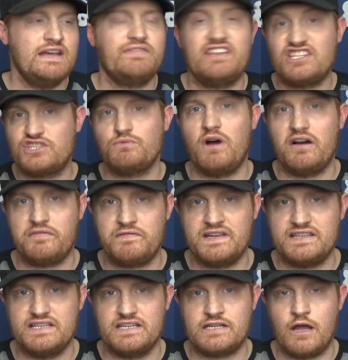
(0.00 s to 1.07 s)
This is what I
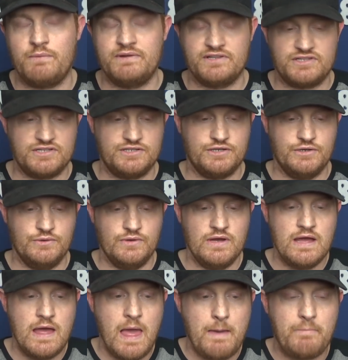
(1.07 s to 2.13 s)
think they're going to do.
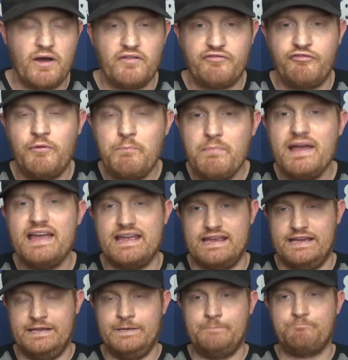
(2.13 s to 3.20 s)
But for
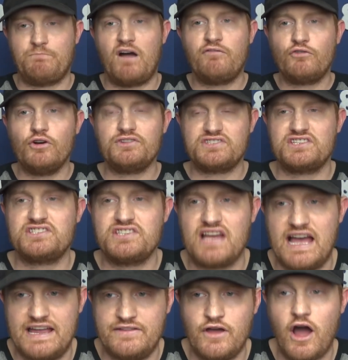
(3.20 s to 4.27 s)
me, I've got to
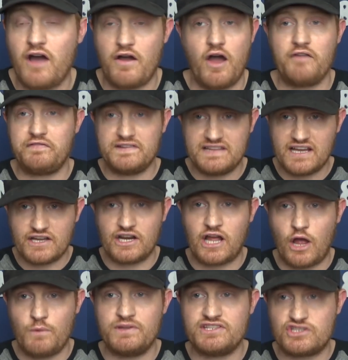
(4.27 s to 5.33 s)
say that I think they're going to
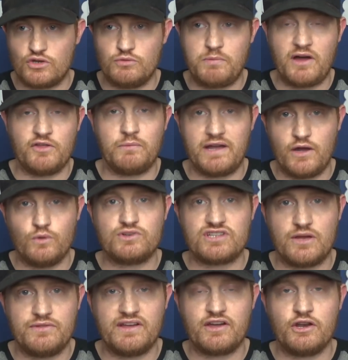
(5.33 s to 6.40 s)
go into, by the way,
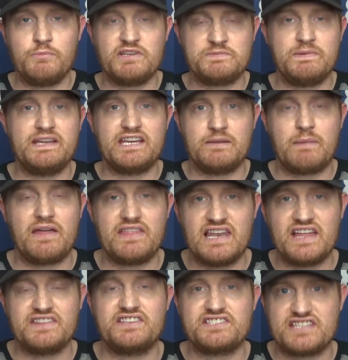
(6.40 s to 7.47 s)
also, they're going to be speaking about the
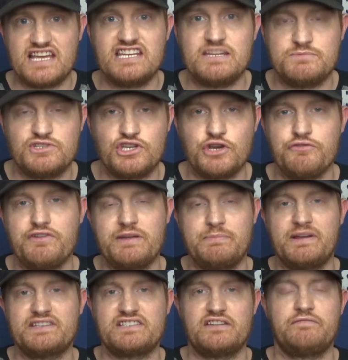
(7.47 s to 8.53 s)
London Stadium security,
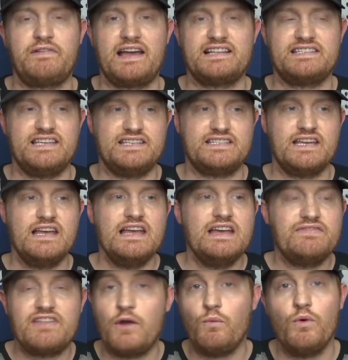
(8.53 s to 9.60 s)
because of the fact is,
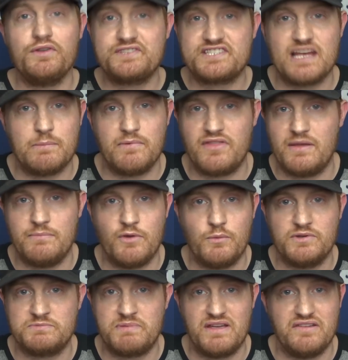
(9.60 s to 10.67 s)
there was some of them that
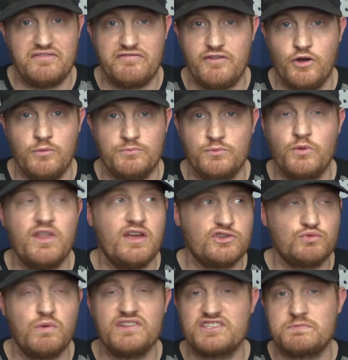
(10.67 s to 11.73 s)
was being filmed. Well, there
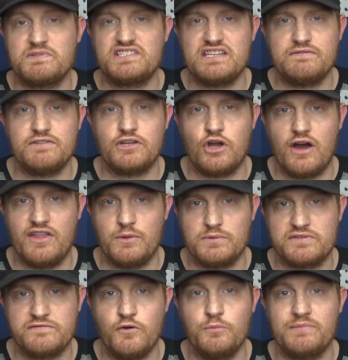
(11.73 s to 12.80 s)
was one specific guy that
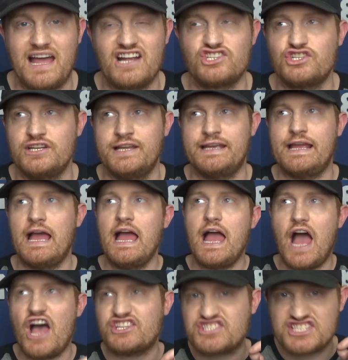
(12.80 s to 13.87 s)
was filmed actually
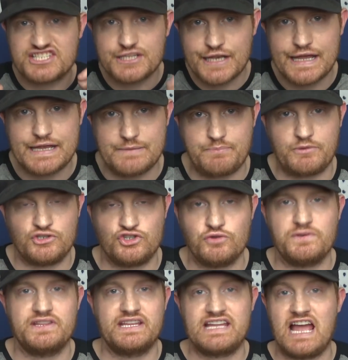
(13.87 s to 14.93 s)
asleep
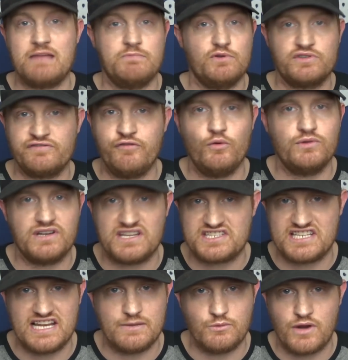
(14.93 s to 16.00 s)
during the game. He was falling
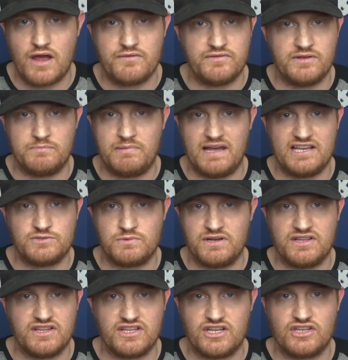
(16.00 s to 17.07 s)
asleep wherever the place,
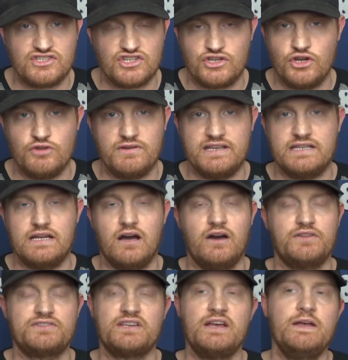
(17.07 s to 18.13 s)
one of the security
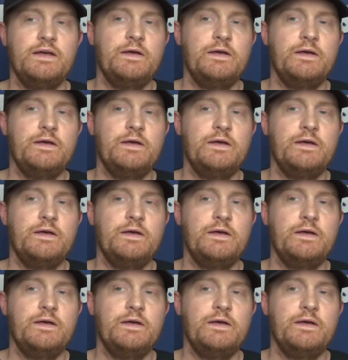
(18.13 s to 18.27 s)
guards.